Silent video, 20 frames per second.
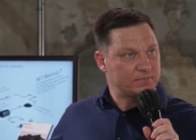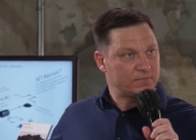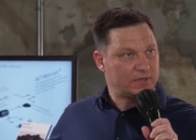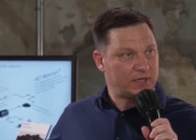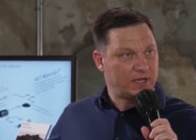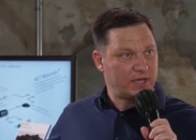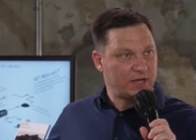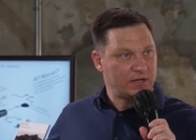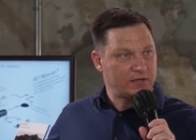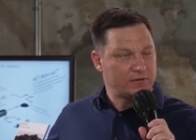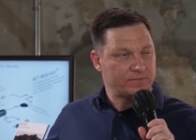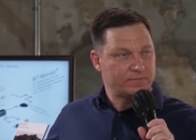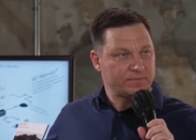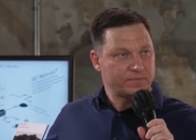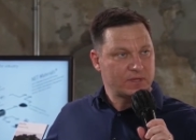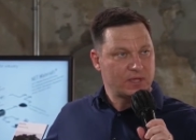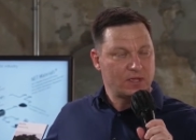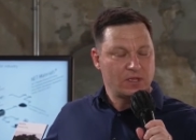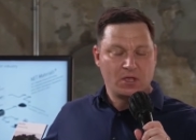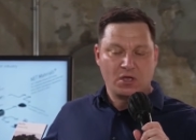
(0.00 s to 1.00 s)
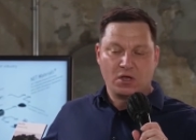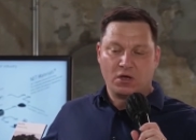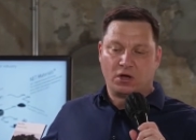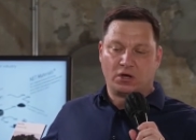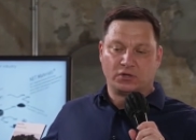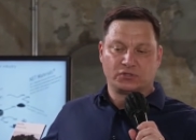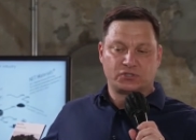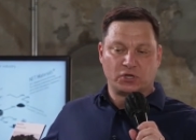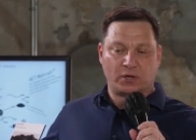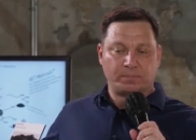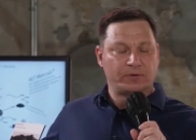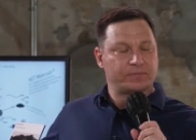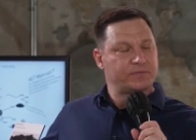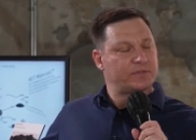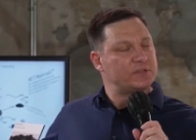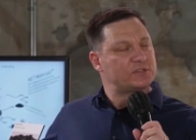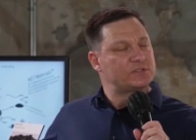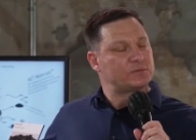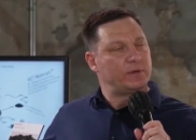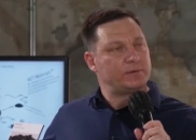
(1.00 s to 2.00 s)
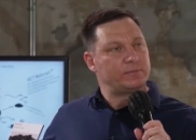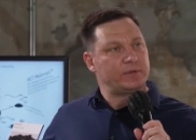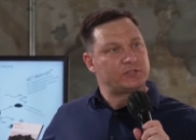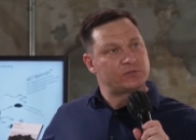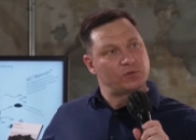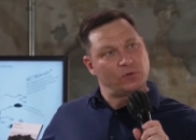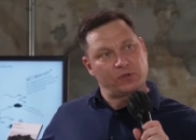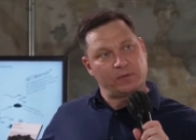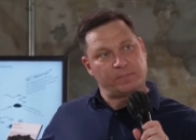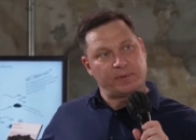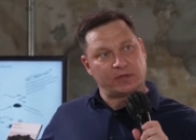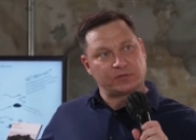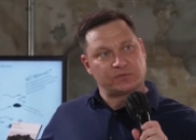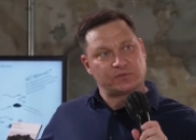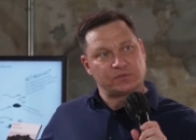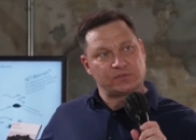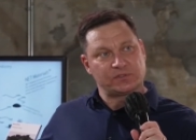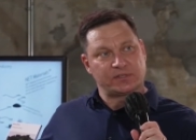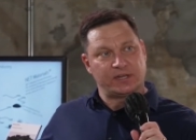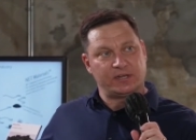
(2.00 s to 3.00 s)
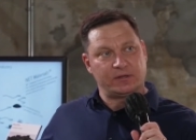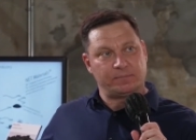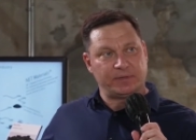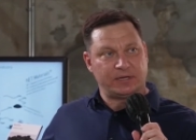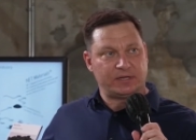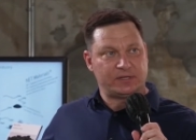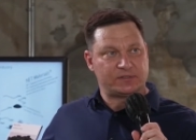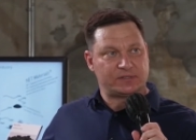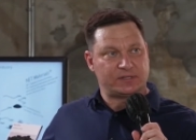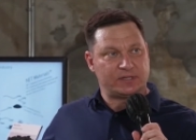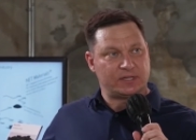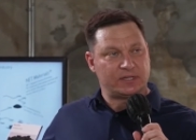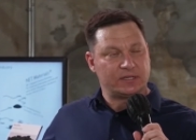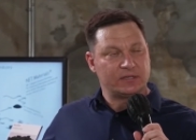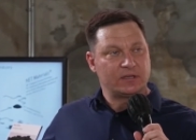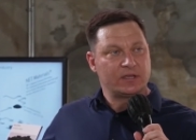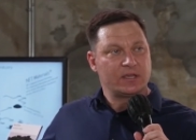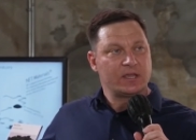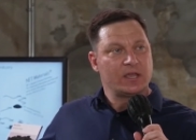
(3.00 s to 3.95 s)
Yeah? On top of this, when we talk about sustainability,